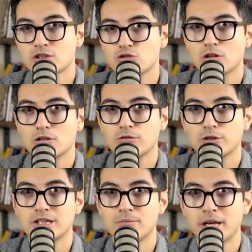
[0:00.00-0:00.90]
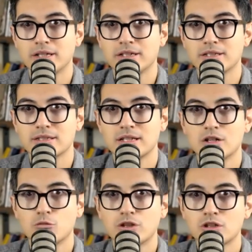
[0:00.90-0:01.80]
struggle for independence
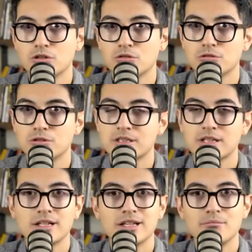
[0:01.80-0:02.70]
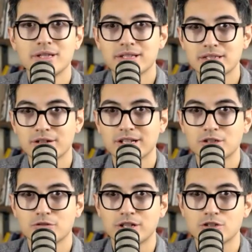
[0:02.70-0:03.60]
with coups, military
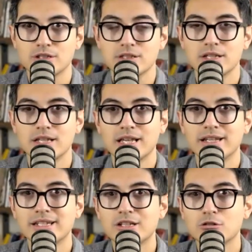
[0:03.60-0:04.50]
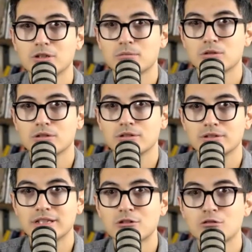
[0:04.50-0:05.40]
interventions, and neoliberal,
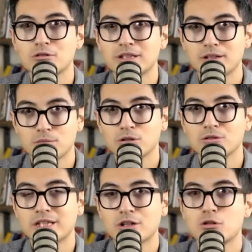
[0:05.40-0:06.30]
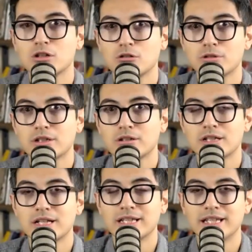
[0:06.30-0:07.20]
neoliberal, neocolonial
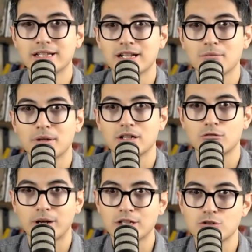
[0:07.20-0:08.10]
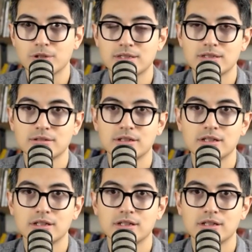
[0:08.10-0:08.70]
economic arrangements.